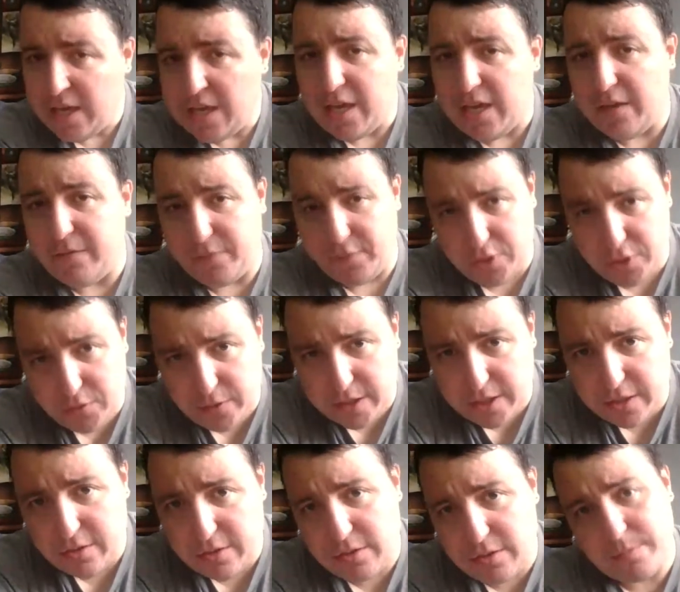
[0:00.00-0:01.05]
If you're new
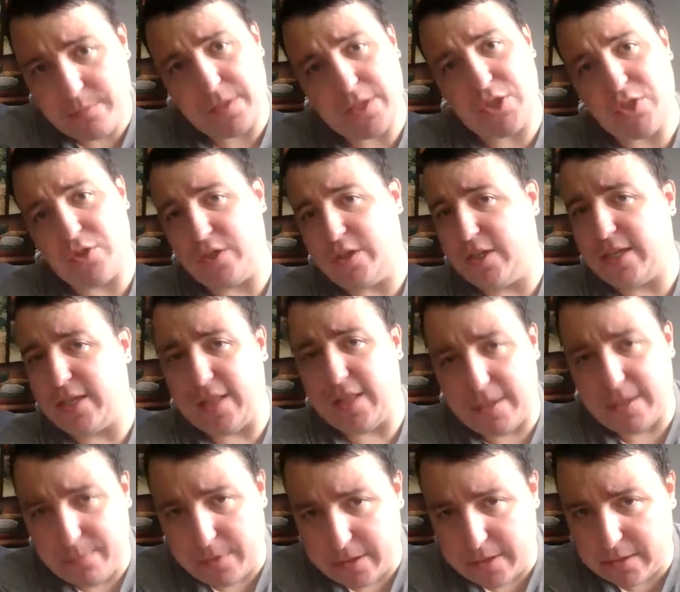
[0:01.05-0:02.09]
here, make sure you hit that
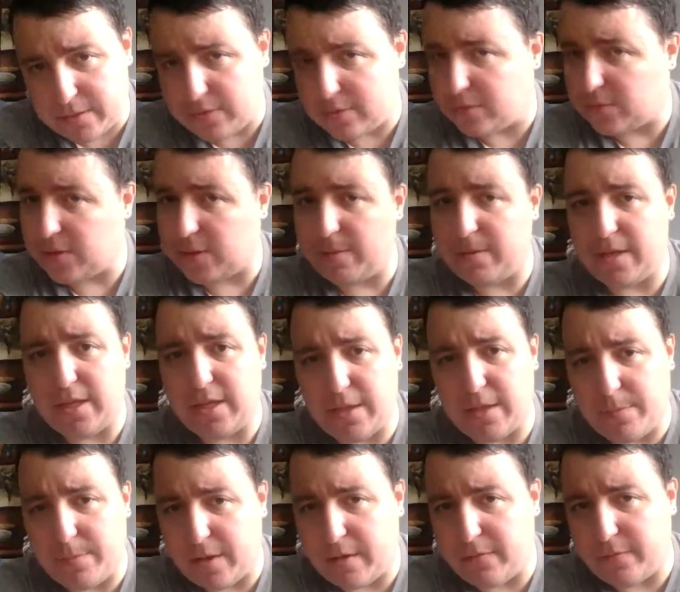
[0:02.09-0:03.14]
like button, subscribe, and hit
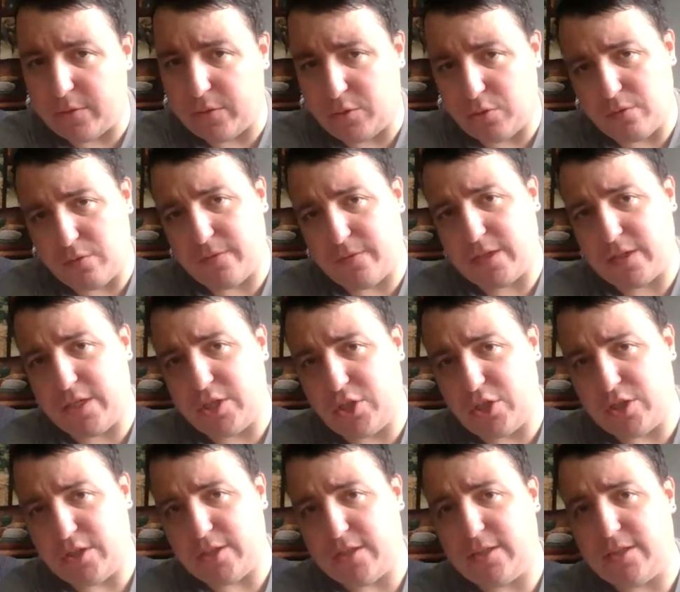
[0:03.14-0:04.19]
that bell for
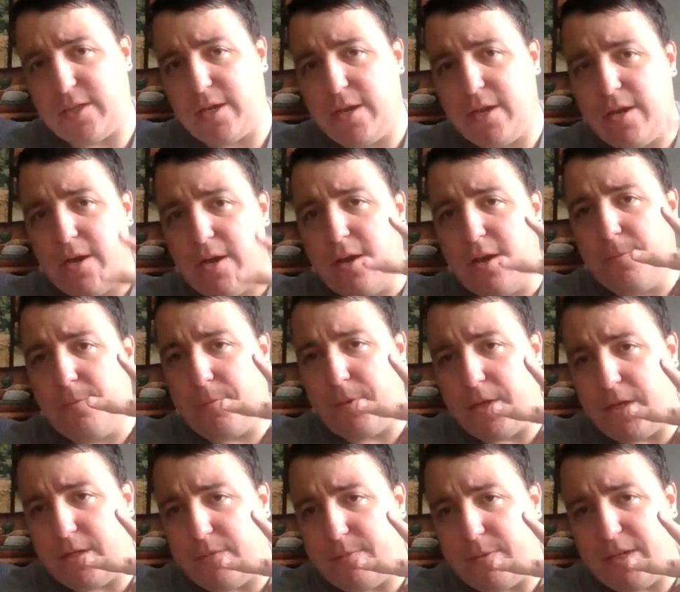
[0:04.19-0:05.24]
notifications.
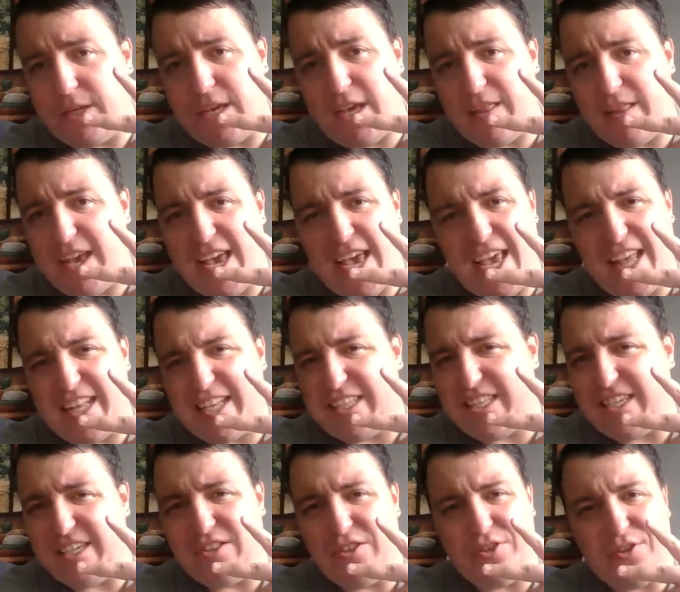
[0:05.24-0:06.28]
Peace. But yeah, that
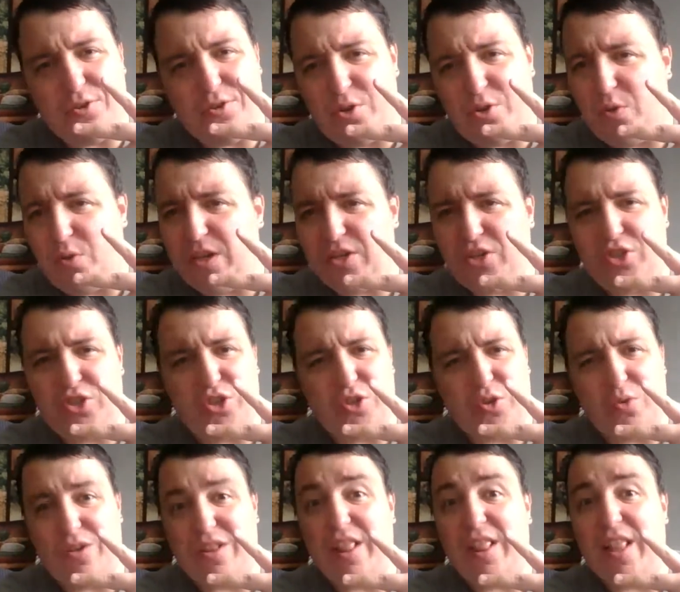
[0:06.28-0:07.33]
NXT logo, what a
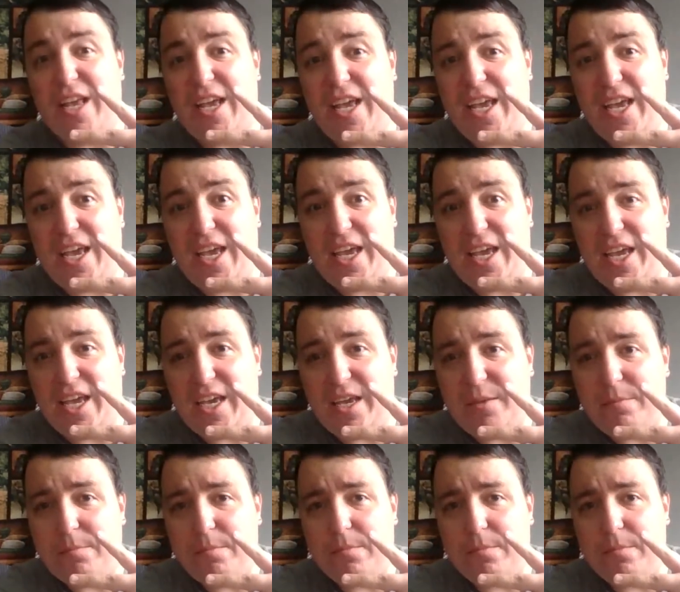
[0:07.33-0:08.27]
joke. Lame.